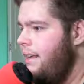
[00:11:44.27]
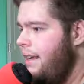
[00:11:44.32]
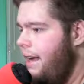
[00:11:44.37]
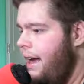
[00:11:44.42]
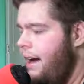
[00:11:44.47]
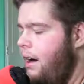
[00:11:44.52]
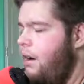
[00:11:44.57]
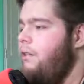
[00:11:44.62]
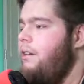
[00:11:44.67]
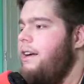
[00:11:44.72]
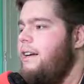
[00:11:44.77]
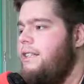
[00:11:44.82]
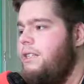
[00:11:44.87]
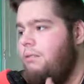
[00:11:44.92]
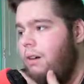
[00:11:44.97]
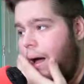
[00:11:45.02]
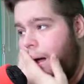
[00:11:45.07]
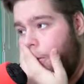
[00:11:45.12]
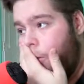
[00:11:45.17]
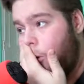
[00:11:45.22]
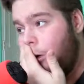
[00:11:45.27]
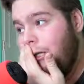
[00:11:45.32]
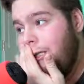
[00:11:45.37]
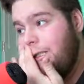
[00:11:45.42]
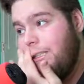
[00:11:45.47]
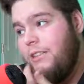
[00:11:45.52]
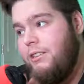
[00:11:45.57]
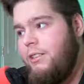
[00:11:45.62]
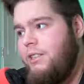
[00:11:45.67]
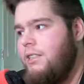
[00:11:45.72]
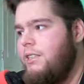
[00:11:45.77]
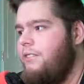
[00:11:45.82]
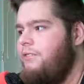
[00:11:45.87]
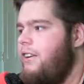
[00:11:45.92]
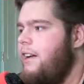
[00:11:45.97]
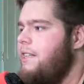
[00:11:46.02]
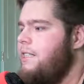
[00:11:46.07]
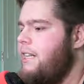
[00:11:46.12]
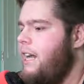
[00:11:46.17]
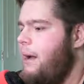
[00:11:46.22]
Yeah, okay, so I was still using
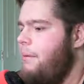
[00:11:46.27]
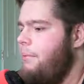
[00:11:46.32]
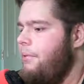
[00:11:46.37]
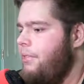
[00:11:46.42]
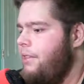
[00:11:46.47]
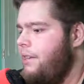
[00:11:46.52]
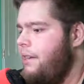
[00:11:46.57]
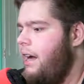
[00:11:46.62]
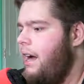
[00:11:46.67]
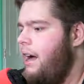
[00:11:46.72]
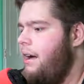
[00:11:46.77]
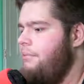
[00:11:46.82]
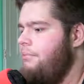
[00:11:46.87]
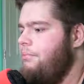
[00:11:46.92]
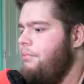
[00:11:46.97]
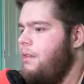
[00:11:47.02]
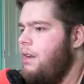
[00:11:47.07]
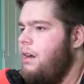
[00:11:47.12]
face cam at the time.